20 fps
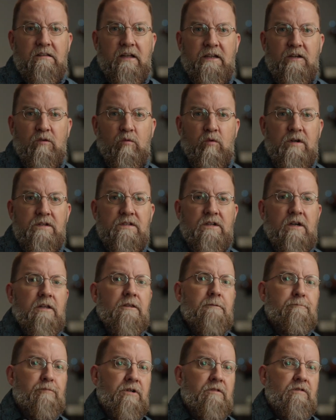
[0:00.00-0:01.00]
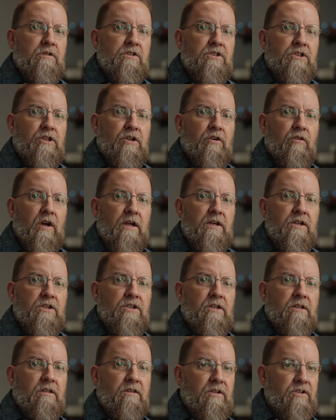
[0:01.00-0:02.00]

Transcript: like it was on the previous generation.